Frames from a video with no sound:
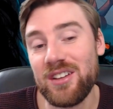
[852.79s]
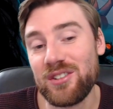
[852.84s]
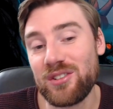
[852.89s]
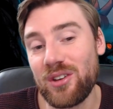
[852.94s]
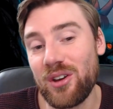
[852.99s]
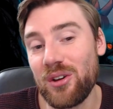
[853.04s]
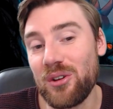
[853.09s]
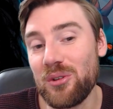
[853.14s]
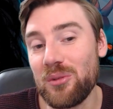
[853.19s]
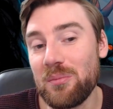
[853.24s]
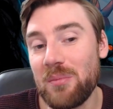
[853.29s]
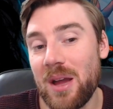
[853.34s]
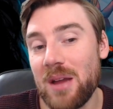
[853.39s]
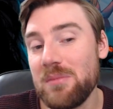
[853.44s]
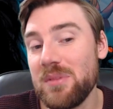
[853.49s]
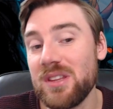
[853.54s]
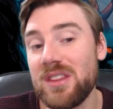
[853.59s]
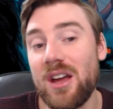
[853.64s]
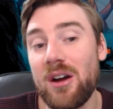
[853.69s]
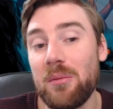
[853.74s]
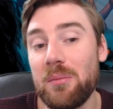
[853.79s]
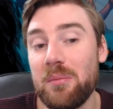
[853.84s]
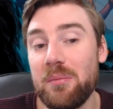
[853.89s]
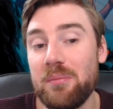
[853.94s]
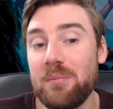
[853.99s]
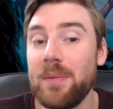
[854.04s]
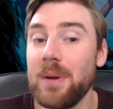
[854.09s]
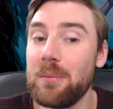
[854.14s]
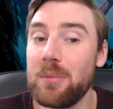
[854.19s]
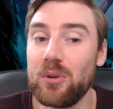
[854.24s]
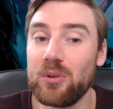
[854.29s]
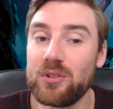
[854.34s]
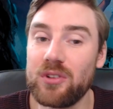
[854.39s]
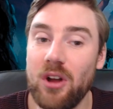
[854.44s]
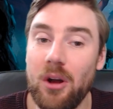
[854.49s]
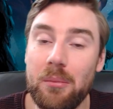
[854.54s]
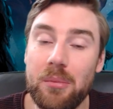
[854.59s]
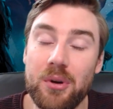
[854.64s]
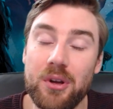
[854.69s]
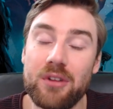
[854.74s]
So maybe people will
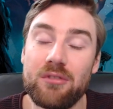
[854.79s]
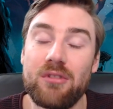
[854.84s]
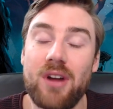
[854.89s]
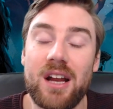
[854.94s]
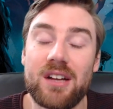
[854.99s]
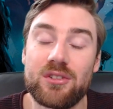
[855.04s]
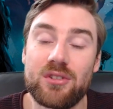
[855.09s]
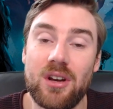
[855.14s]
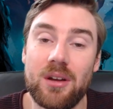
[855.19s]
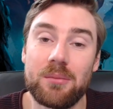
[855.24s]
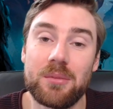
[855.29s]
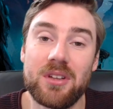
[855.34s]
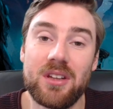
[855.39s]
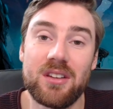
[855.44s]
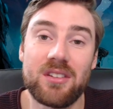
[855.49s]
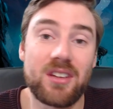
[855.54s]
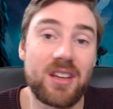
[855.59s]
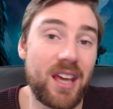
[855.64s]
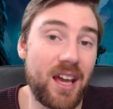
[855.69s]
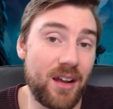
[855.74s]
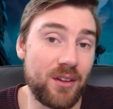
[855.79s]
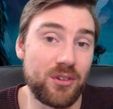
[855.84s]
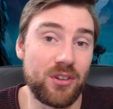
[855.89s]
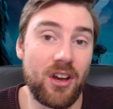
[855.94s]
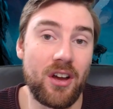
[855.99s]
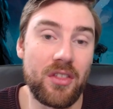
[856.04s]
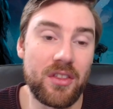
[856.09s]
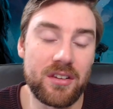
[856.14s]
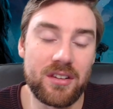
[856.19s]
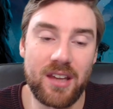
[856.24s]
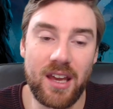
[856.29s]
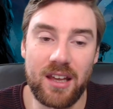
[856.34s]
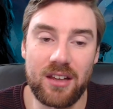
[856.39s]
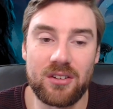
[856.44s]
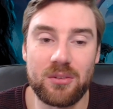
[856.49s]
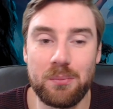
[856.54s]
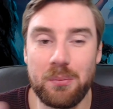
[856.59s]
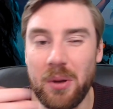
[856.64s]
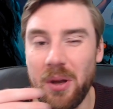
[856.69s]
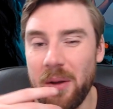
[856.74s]
start putting Rat Traps in to counter other
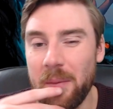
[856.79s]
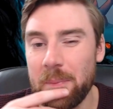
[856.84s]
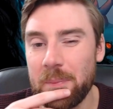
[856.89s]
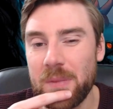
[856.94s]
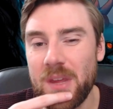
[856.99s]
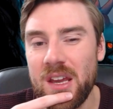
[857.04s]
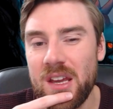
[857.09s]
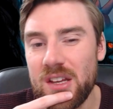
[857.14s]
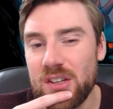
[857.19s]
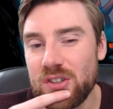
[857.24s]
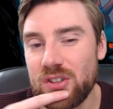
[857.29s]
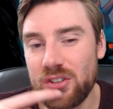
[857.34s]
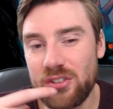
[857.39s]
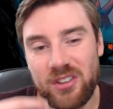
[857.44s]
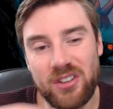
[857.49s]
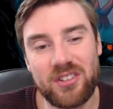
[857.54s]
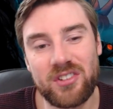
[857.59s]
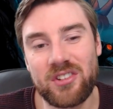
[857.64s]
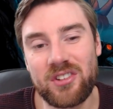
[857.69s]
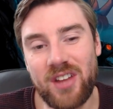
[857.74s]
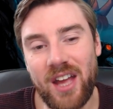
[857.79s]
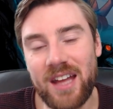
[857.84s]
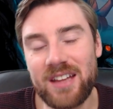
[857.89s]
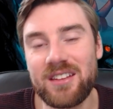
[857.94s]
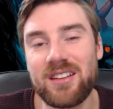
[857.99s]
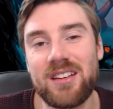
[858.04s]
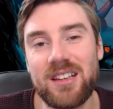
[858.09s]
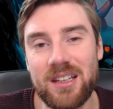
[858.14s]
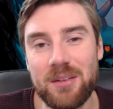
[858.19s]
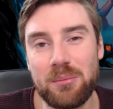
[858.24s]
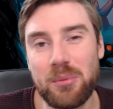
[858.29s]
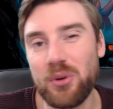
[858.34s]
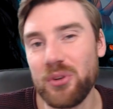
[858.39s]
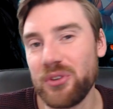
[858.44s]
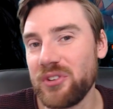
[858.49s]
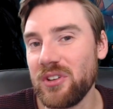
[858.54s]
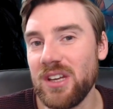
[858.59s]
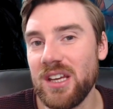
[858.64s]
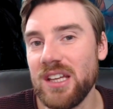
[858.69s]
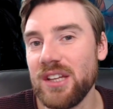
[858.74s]
decks. But just to standardly
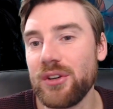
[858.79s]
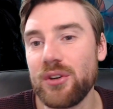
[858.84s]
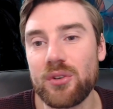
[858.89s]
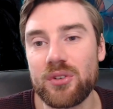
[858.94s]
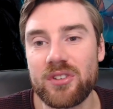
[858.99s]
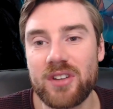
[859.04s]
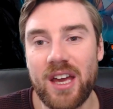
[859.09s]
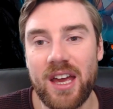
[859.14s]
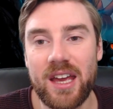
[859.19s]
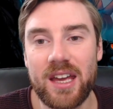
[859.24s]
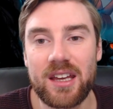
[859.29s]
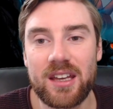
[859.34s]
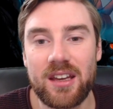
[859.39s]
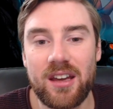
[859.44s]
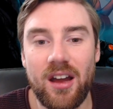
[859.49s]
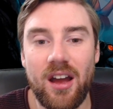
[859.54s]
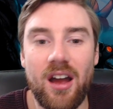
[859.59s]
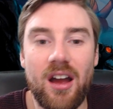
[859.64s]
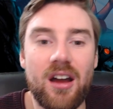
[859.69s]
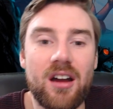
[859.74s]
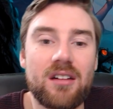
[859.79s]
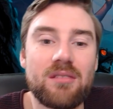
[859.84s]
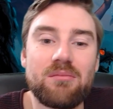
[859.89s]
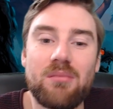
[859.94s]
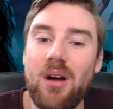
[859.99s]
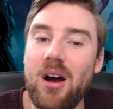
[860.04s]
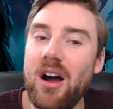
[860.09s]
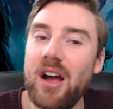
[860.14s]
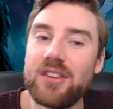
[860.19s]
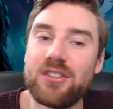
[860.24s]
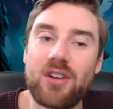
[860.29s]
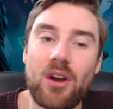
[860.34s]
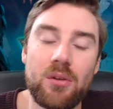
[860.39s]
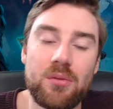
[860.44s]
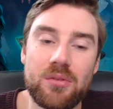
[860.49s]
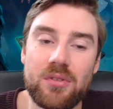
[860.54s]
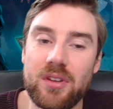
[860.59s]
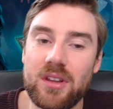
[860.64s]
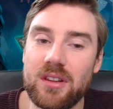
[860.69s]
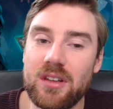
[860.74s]
put it in your deck, I
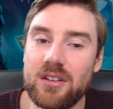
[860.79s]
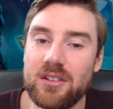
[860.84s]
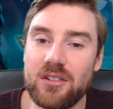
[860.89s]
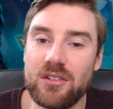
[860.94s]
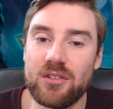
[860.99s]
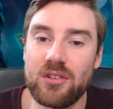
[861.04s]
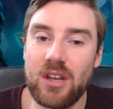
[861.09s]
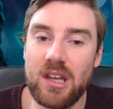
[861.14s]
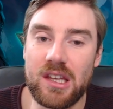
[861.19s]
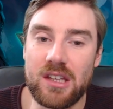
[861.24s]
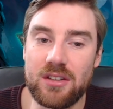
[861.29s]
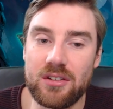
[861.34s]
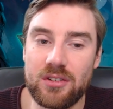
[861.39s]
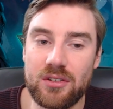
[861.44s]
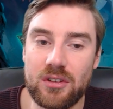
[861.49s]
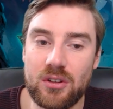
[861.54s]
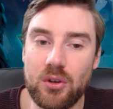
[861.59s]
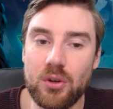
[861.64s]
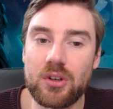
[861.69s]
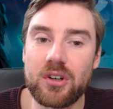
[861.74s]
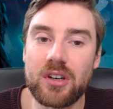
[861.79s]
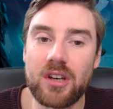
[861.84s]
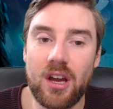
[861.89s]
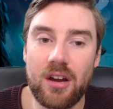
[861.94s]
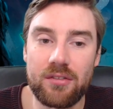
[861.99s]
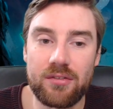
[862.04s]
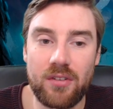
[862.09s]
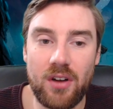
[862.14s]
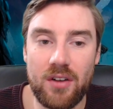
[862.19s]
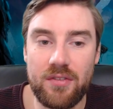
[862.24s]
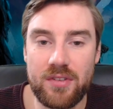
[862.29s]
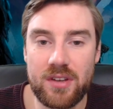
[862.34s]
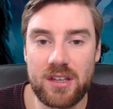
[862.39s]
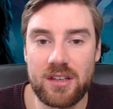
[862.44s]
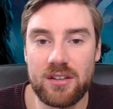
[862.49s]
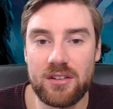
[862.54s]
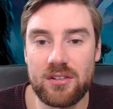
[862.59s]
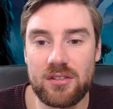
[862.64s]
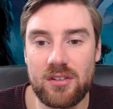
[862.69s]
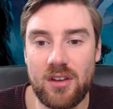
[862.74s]
don't think this is good enough. I
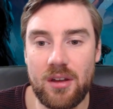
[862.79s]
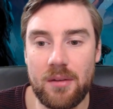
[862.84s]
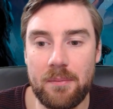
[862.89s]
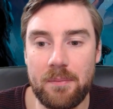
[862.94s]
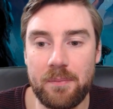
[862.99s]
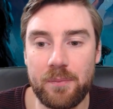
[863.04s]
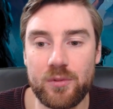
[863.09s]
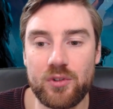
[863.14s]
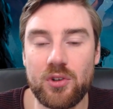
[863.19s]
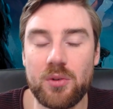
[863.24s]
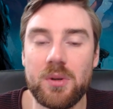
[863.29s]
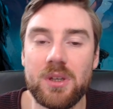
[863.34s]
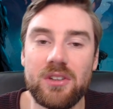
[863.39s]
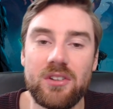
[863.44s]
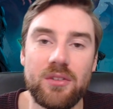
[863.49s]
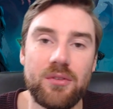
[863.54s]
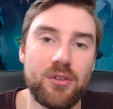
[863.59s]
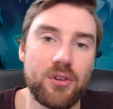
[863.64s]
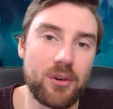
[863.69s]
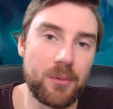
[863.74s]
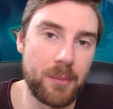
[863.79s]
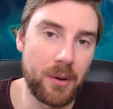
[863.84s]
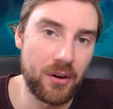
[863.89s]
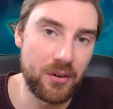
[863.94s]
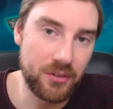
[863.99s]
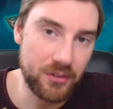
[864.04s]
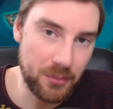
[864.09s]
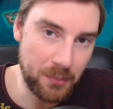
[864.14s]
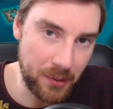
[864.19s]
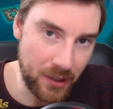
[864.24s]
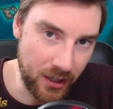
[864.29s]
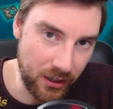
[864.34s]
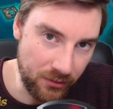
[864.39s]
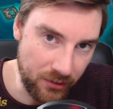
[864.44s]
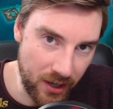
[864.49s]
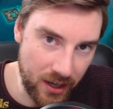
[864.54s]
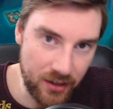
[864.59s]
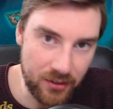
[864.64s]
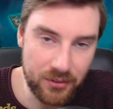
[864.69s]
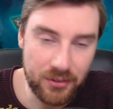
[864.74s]
think it's too easy for your opponent to play
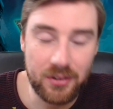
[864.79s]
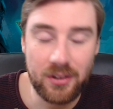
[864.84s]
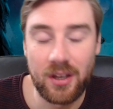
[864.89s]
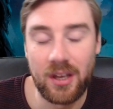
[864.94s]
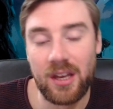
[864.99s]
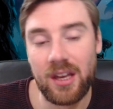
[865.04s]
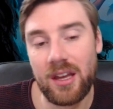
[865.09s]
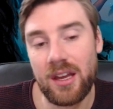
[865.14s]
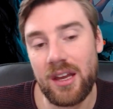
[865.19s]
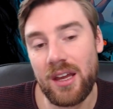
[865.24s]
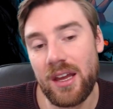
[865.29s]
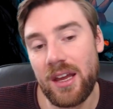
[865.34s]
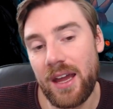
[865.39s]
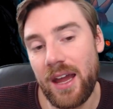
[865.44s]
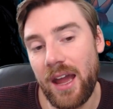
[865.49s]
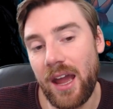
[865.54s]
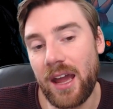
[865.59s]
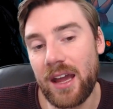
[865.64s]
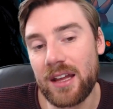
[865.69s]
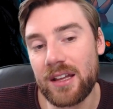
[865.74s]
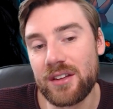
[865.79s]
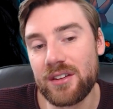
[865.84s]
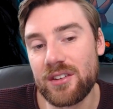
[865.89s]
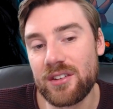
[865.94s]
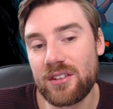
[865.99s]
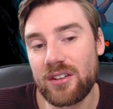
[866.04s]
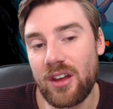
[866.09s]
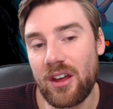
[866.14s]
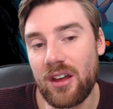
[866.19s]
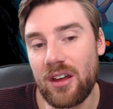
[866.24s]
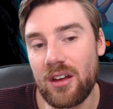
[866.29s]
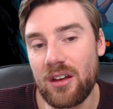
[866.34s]
around, and